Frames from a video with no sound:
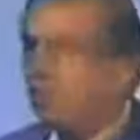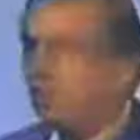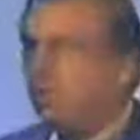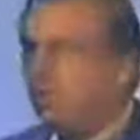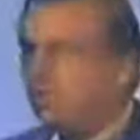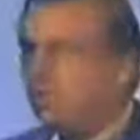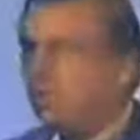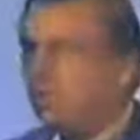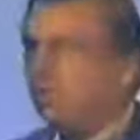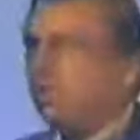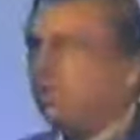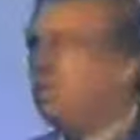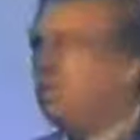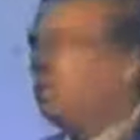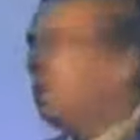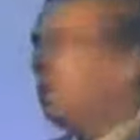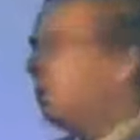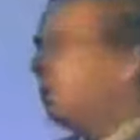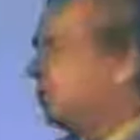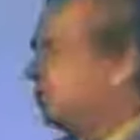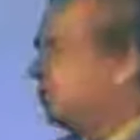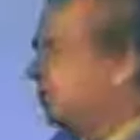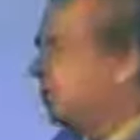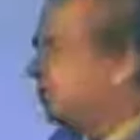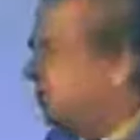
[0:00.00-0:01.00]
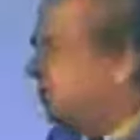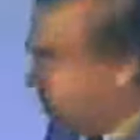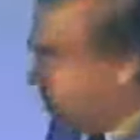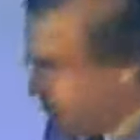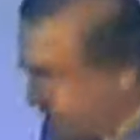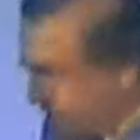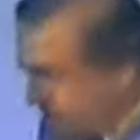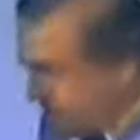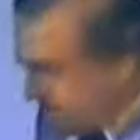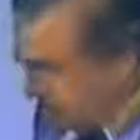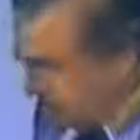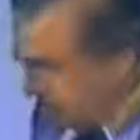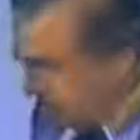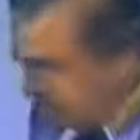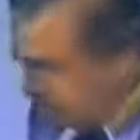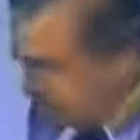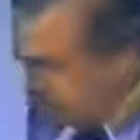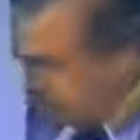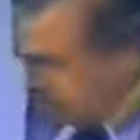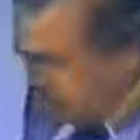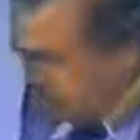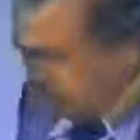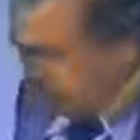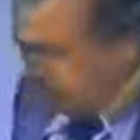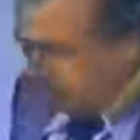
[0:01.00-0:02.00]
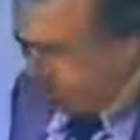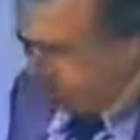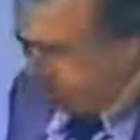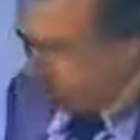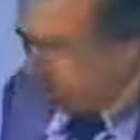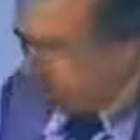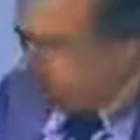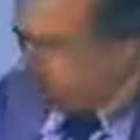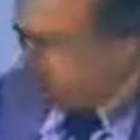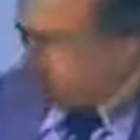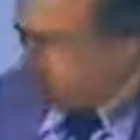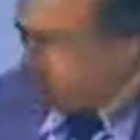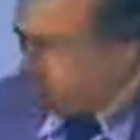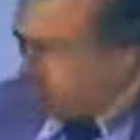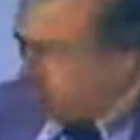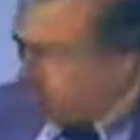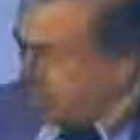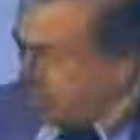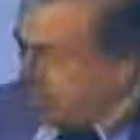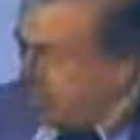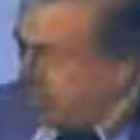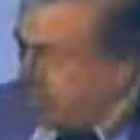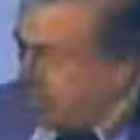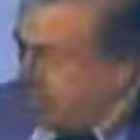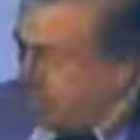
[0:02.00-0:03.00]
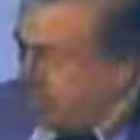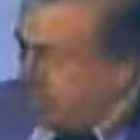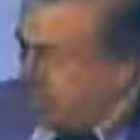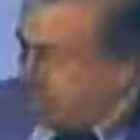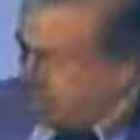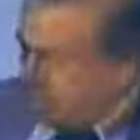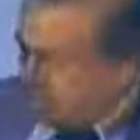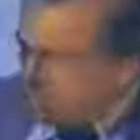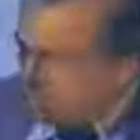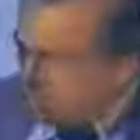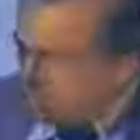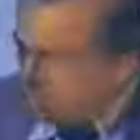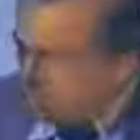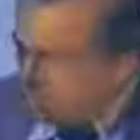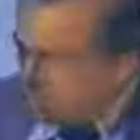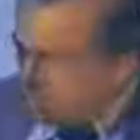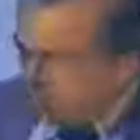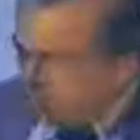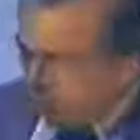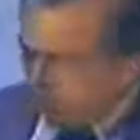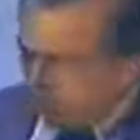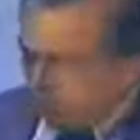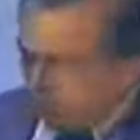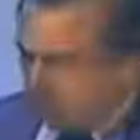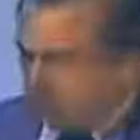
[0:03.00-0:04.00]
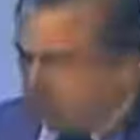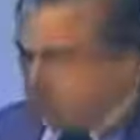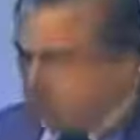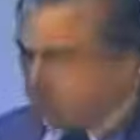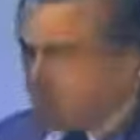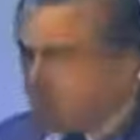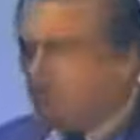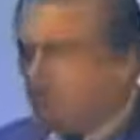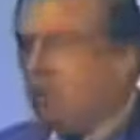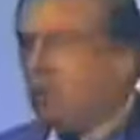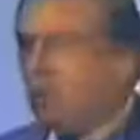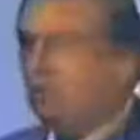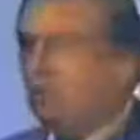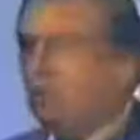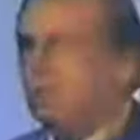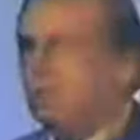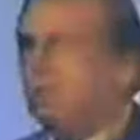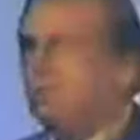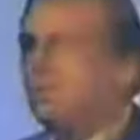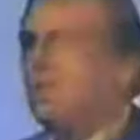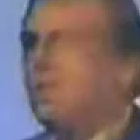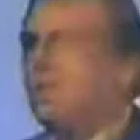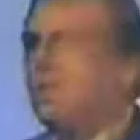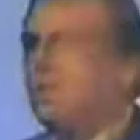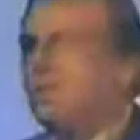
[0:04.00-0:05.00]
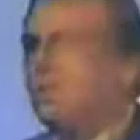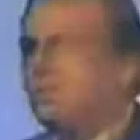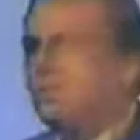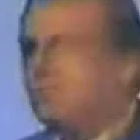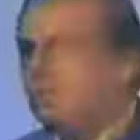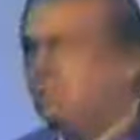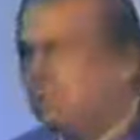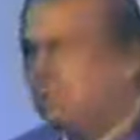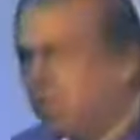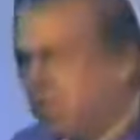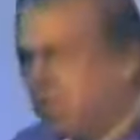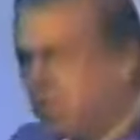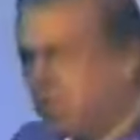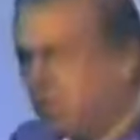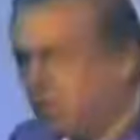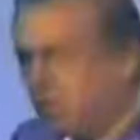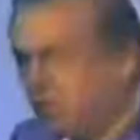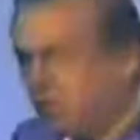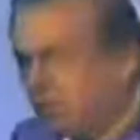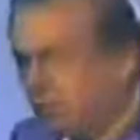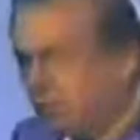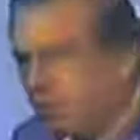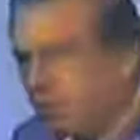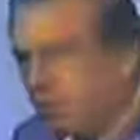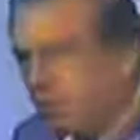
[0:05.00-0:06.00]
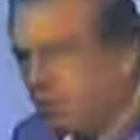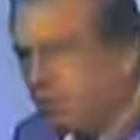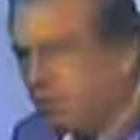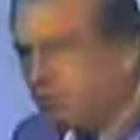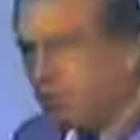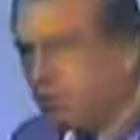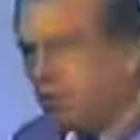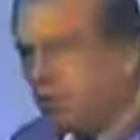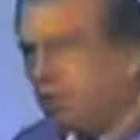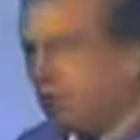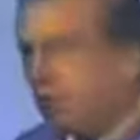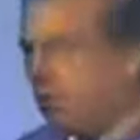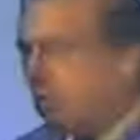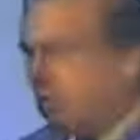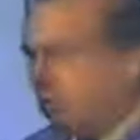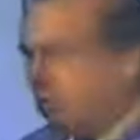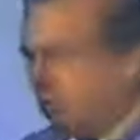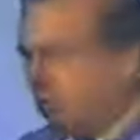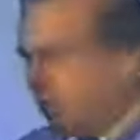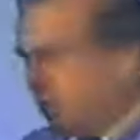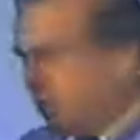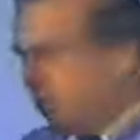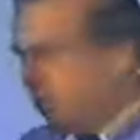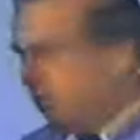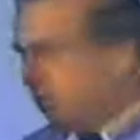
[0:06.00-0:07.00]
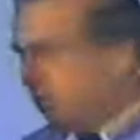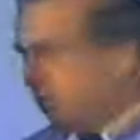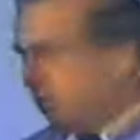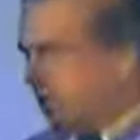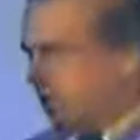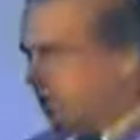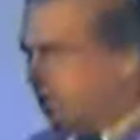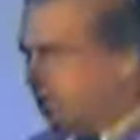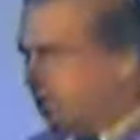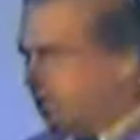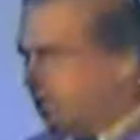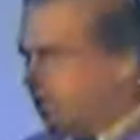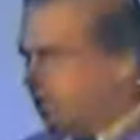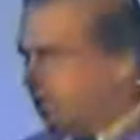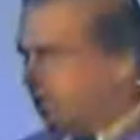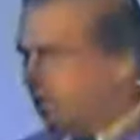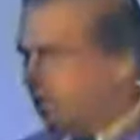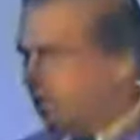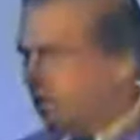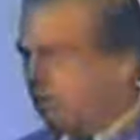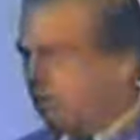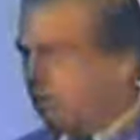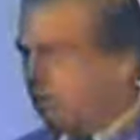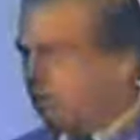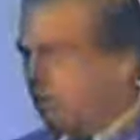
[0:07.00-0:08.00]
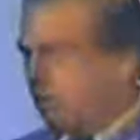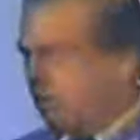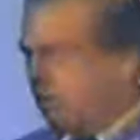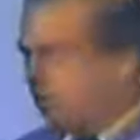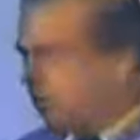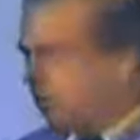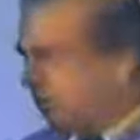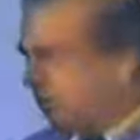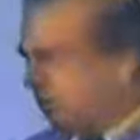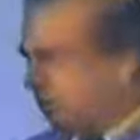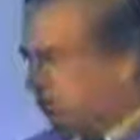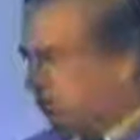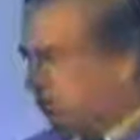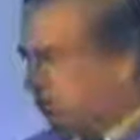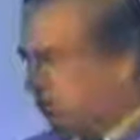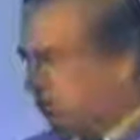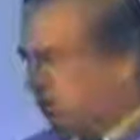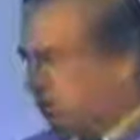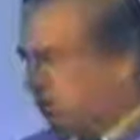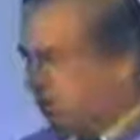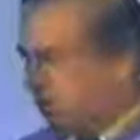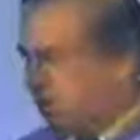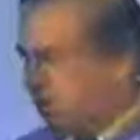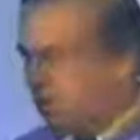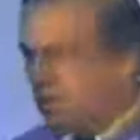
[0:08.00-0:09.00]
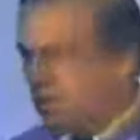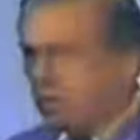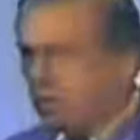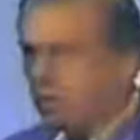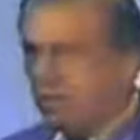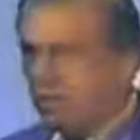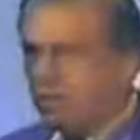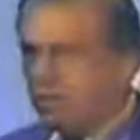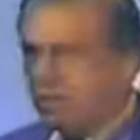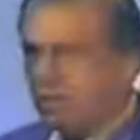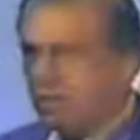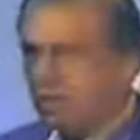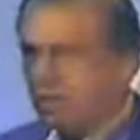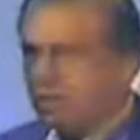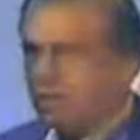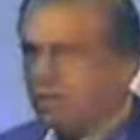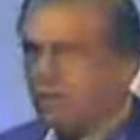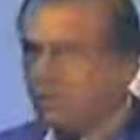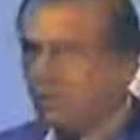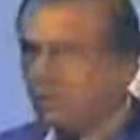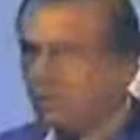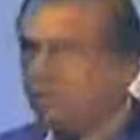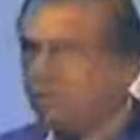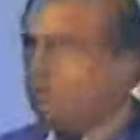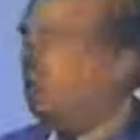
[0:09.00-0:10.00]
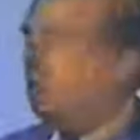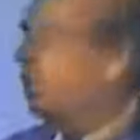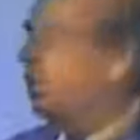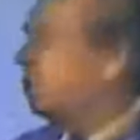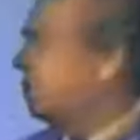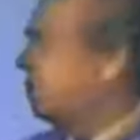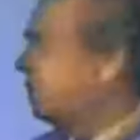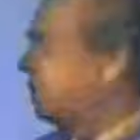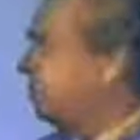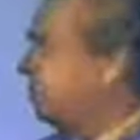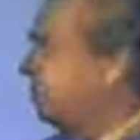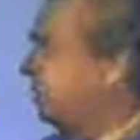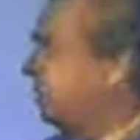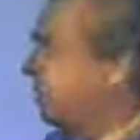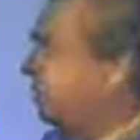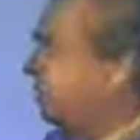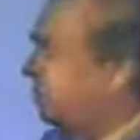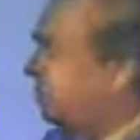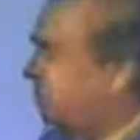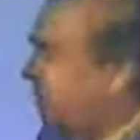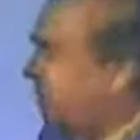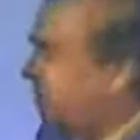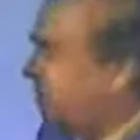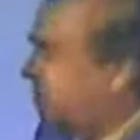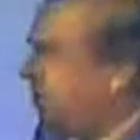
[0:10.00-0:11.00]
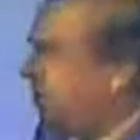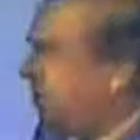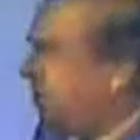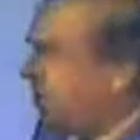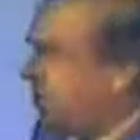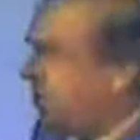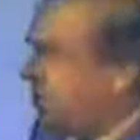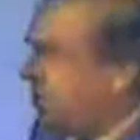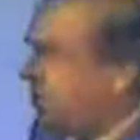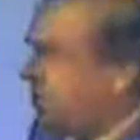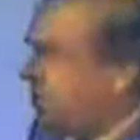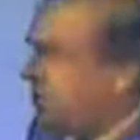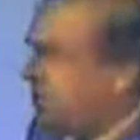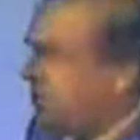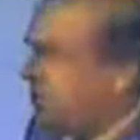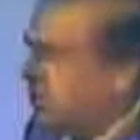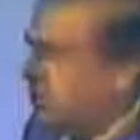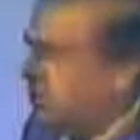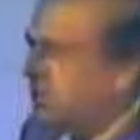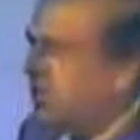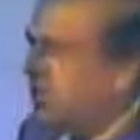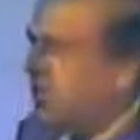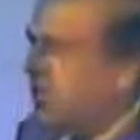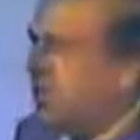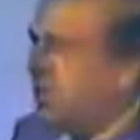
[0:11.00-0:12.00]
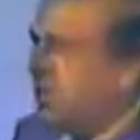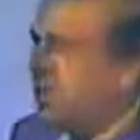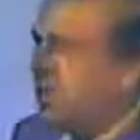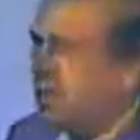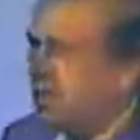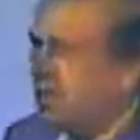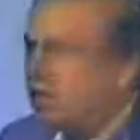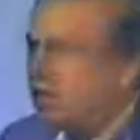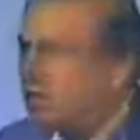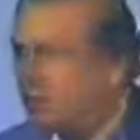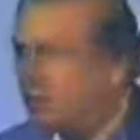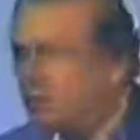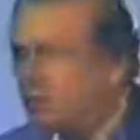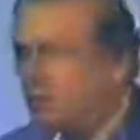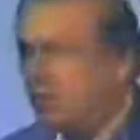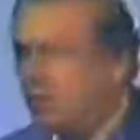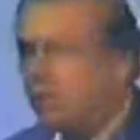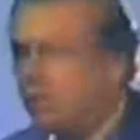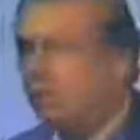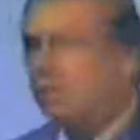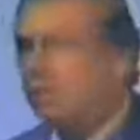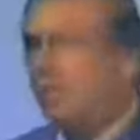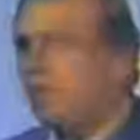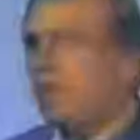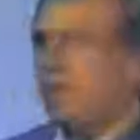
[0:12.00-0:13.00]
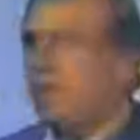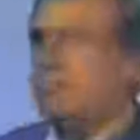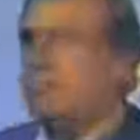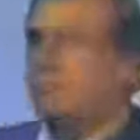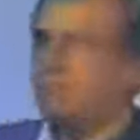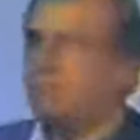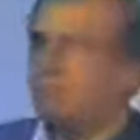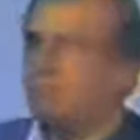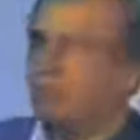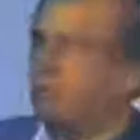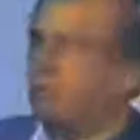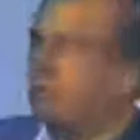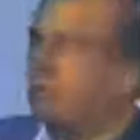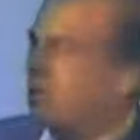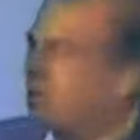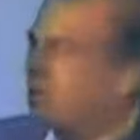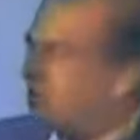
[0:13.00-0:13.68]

to seek an armistice in 1916. So they said, well, we'll take care of the money, because Paul Warburg was governor of the Federal Reserve Board in charge of the money and credit of the United States at the same time that we were at